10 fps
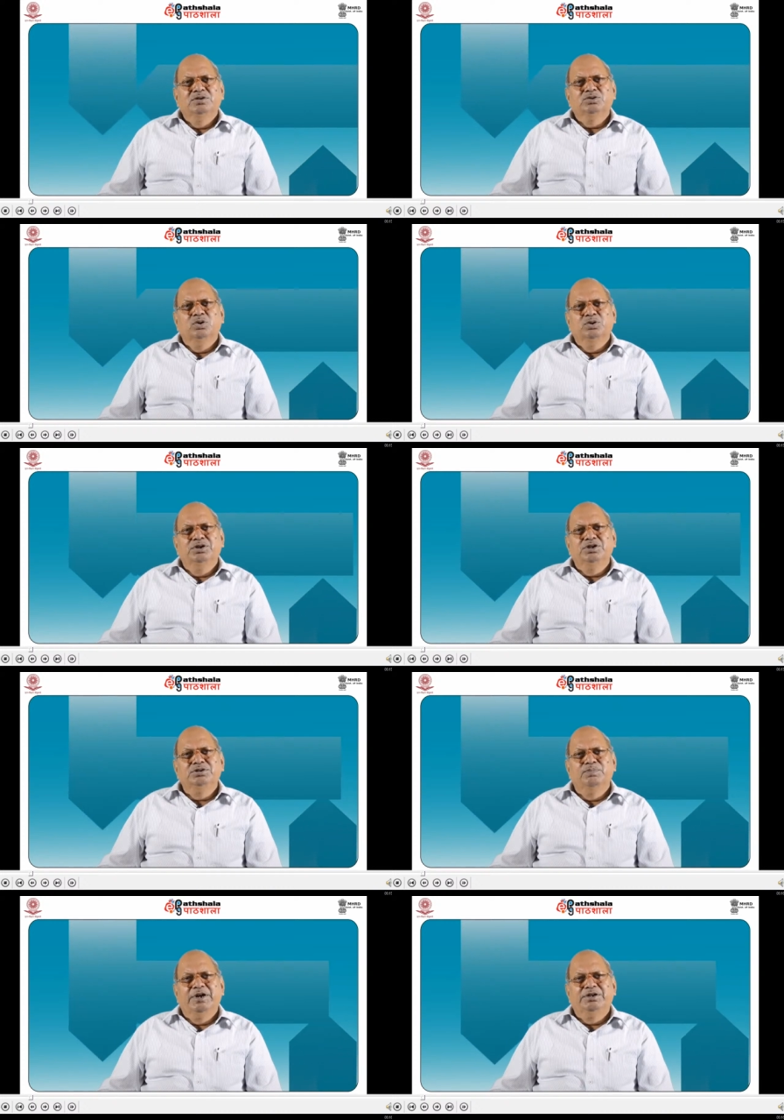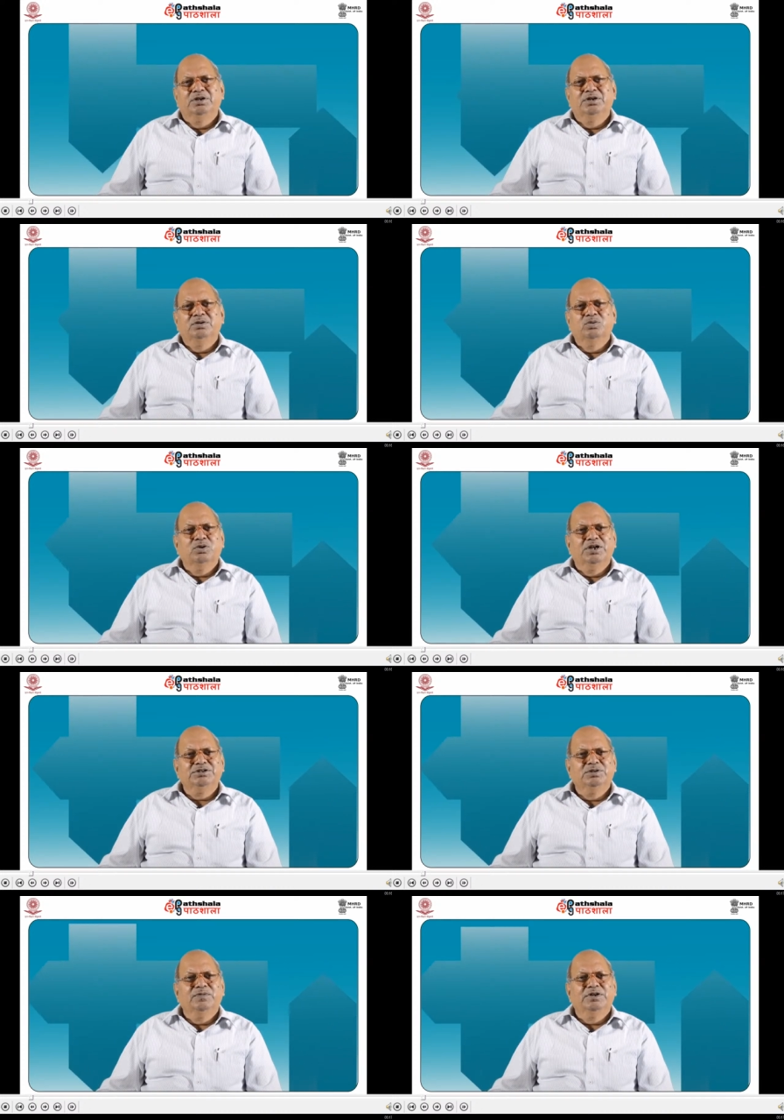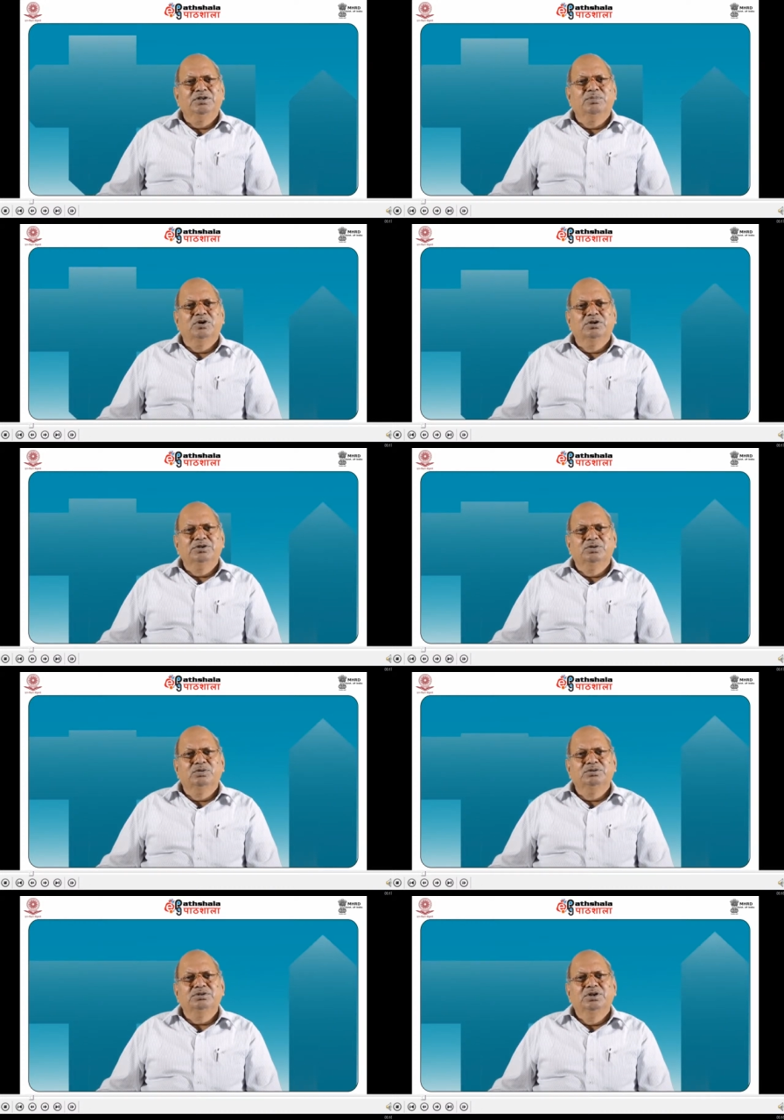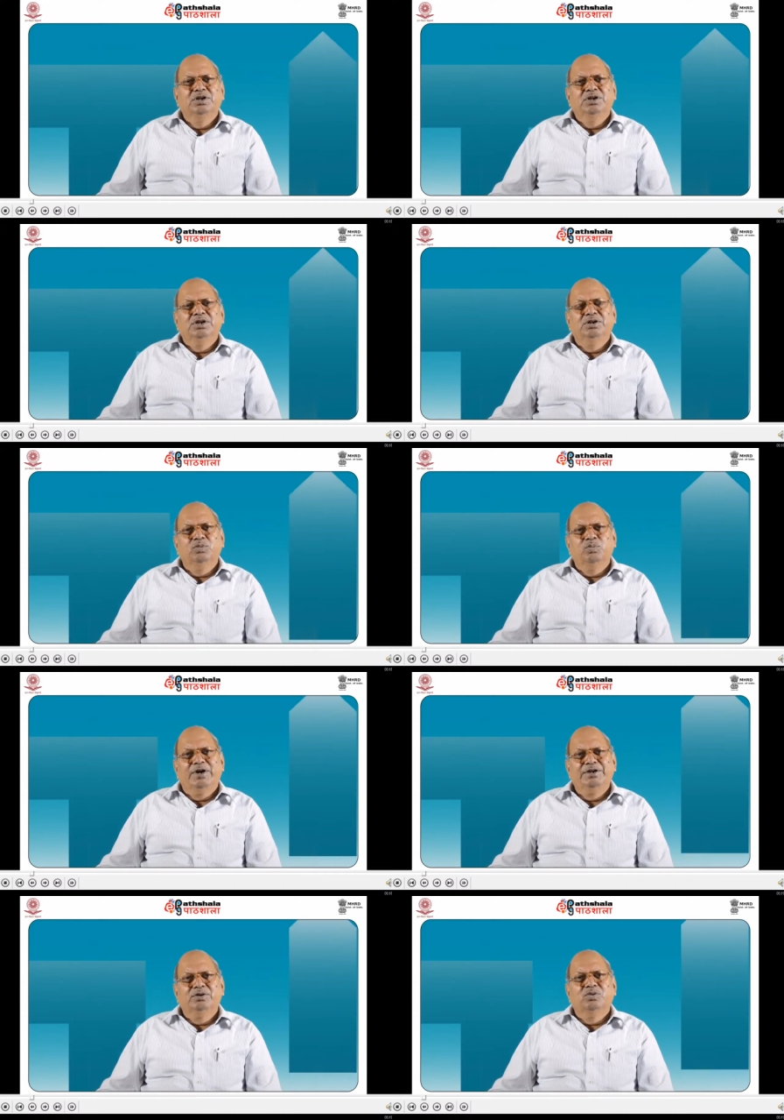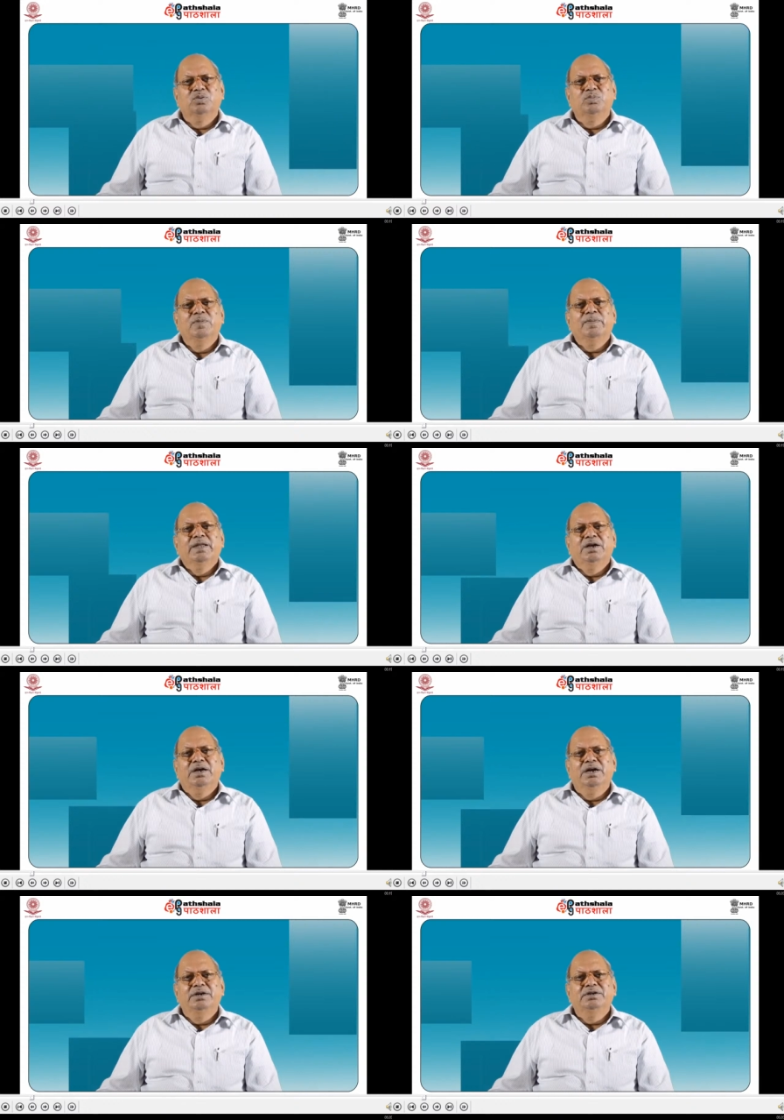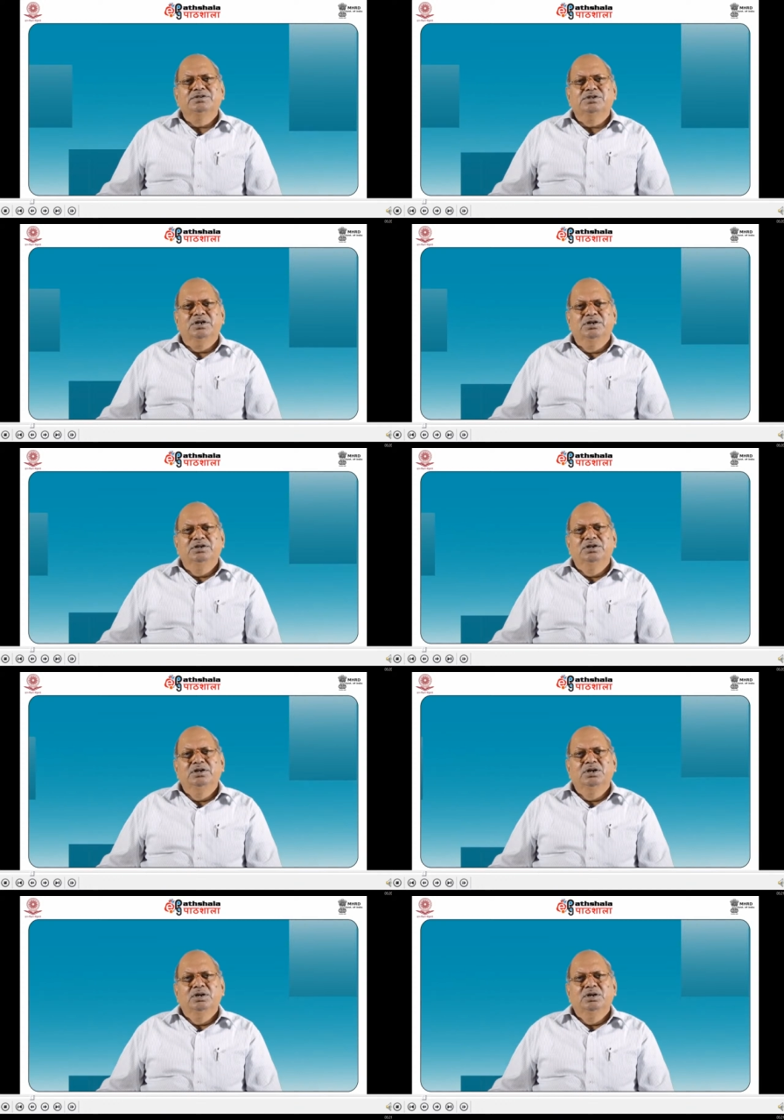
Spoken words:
So, it is better to classify the molecules into point group and study